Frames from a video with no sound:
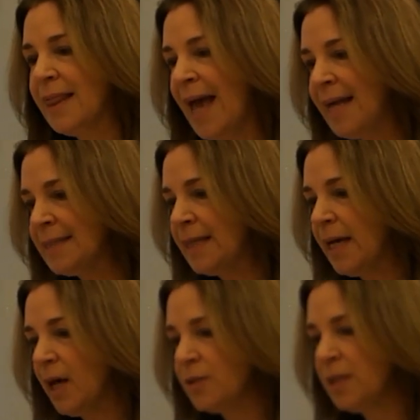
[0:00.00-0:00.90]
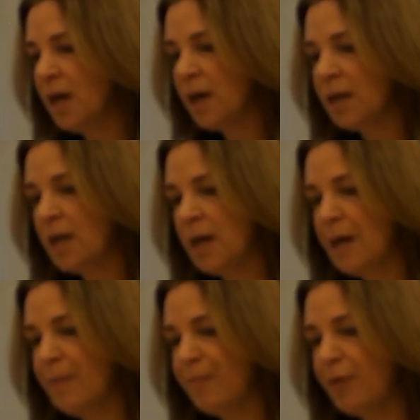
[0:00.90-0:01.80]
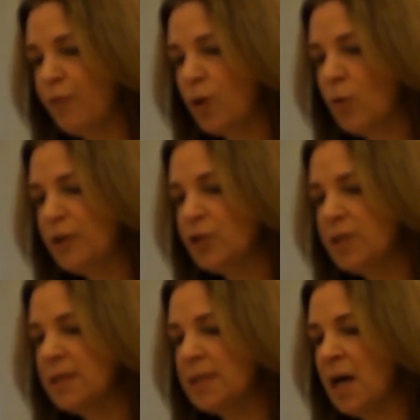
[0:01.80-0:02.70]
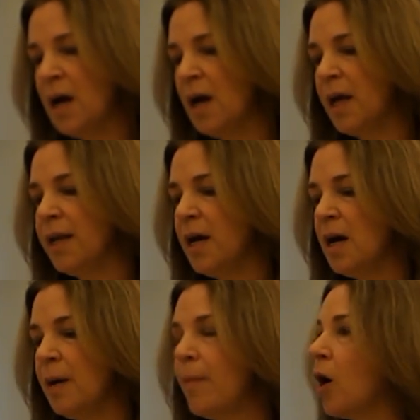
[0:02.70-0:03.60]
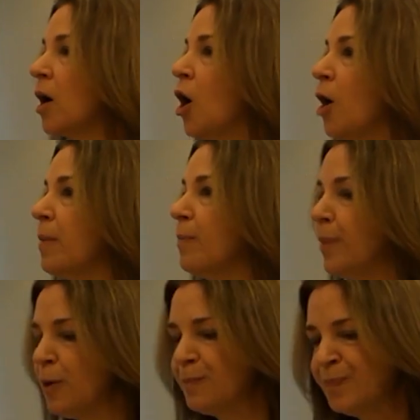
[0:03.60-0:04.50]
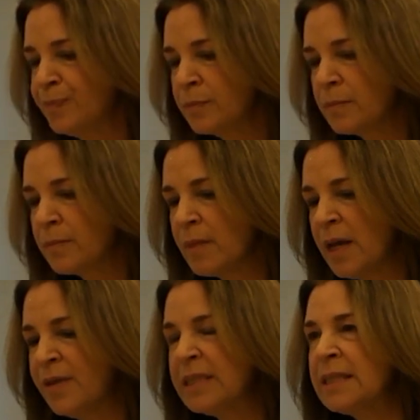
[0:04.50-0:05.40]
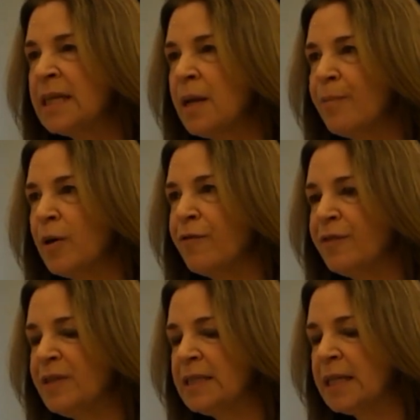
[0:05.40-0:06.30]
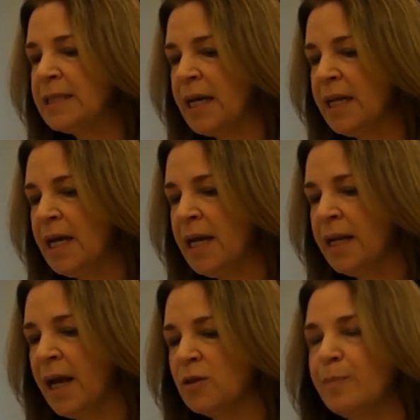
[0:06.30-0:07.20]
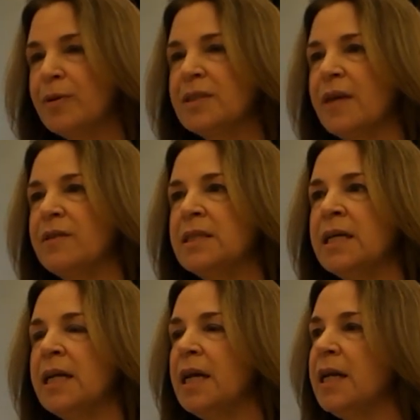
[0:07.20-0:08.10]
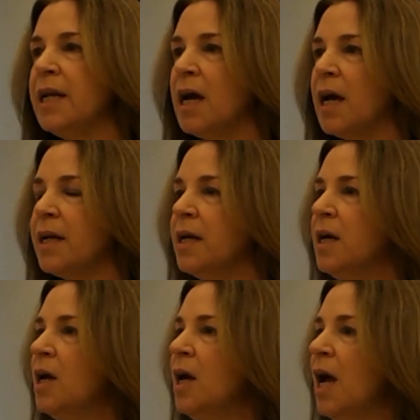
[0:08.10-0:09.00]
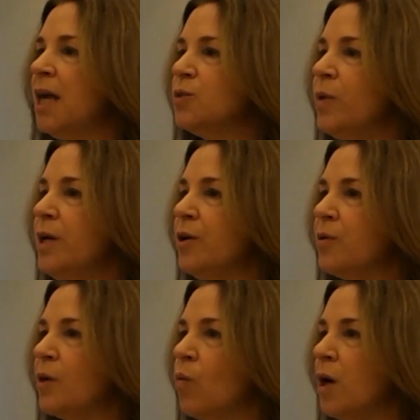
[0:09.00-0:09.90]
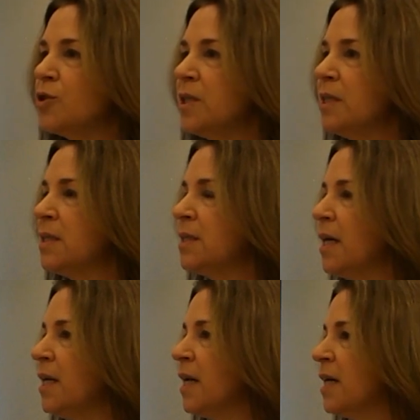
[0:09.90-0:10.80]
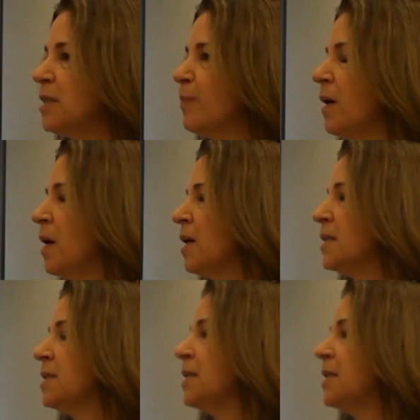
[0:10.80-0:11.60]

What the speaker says: Lastly, I'll talk before questions on our carbon bill. This is Senate Bill 5688, House Bill 1789. As we know that Washington State has